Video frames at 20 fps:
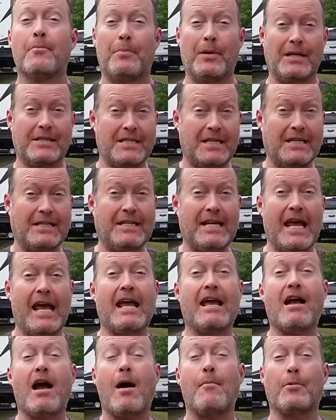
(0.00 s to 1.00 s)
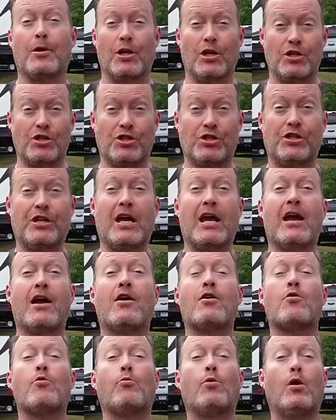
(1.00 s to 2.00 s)
but today I'm going to
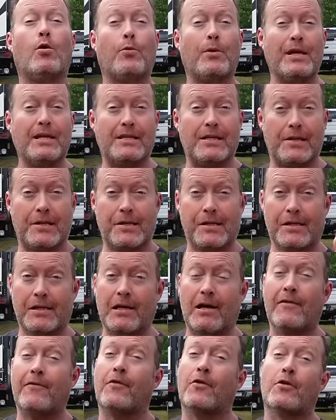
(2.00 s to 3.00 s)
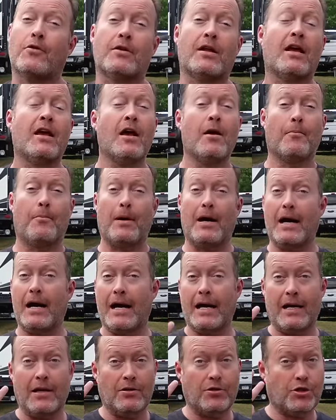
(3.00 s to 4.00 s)
share what we discovered
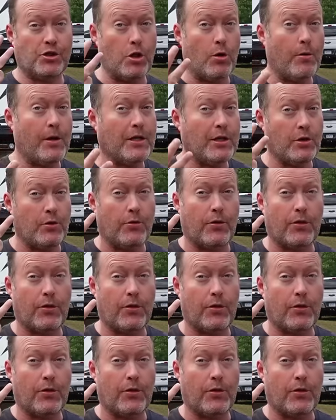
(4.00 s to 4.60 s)
by showing you